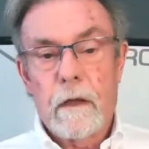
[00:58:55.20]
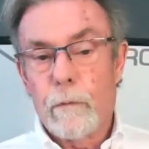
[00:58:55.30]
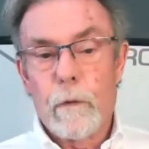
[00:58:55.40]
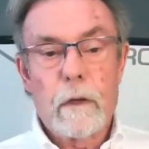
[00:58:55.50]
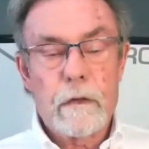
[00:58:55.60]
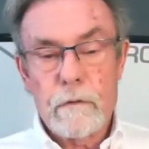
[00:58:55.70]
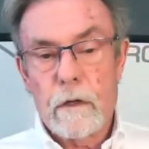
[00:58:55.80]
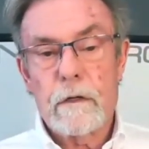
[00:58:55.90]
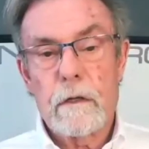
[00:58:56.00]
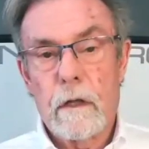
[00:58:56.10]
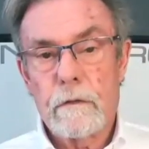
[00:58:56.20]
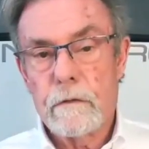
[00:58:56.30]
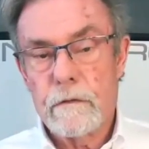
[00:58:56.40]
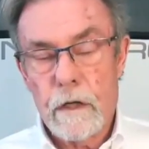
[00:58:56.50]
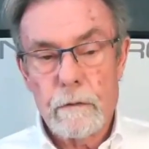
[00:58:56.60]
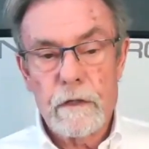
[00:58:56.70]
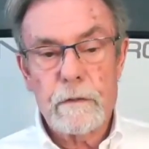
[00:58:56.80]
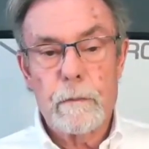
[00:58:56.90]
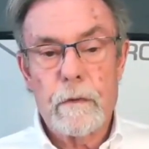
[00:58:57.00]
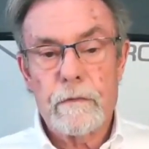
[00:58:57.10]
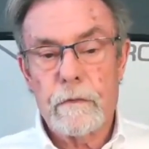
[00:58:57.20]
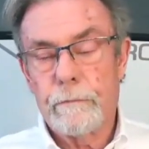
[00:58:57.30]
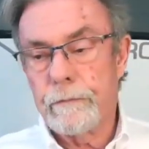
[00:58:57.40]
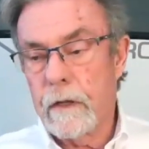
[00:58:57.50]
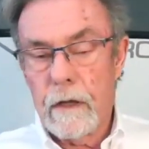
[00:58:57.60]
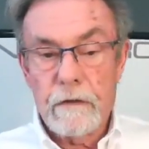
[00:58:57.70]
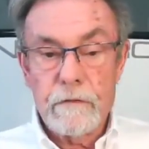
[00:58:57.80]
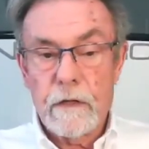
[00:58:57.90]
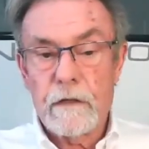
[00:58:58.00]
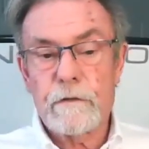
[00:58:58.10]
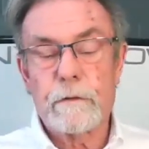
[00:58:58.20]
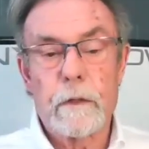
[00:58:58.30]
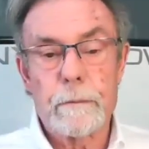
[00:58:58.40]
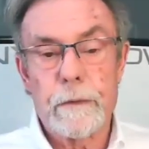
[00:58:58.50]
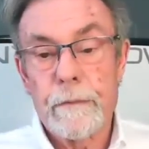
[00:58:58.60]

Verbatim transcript: That really is going to uh, generate some some NVH through it.